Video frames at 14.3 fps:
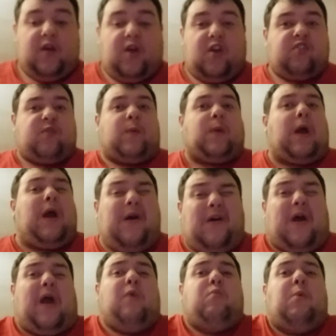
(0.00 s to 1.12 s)
tomorrow
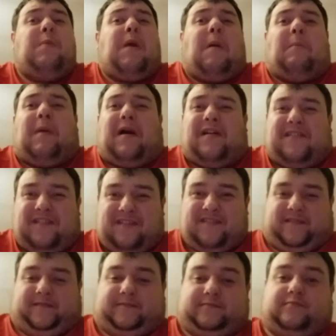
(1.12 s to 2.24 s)
I will be
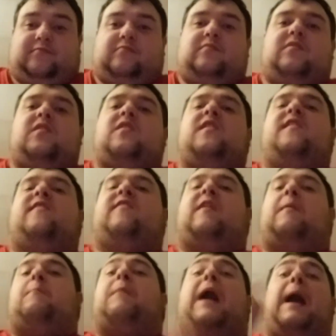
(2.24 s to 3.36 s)

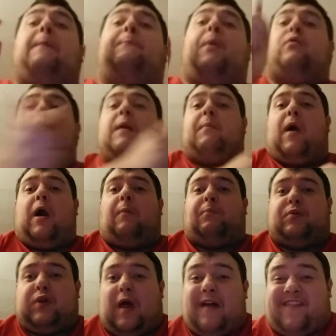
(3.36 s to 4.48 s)
unboxing my Pokeball
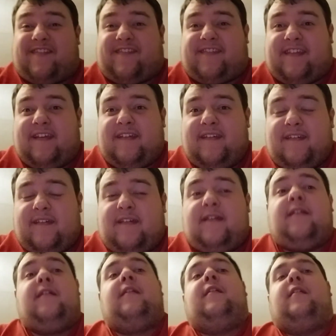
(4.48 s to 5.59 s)
Plus.
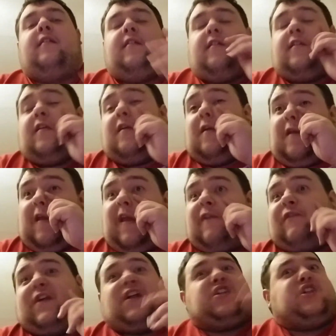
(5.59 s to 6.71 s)
If
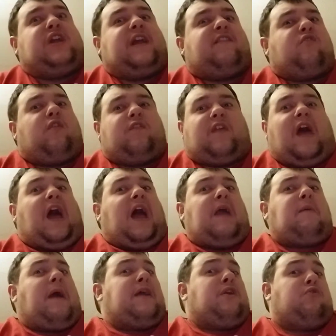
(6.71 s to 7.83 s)
it actually gets there on time,
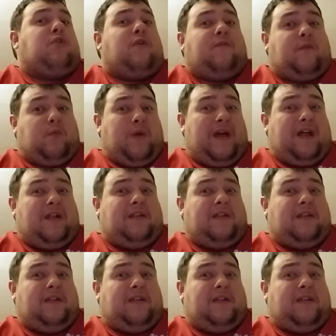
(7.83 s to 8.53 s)
I don't know if it will.